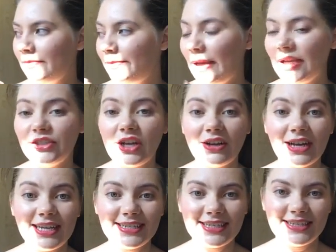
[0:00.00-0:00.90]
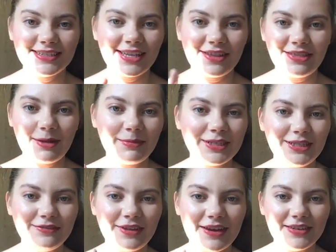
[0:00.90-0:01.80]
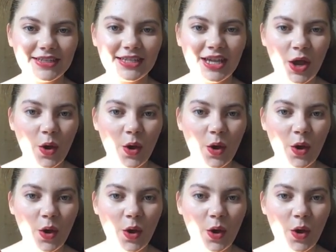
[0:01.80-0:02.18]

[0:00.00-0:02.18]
Pink Shell Glitter. So they're my two favourites.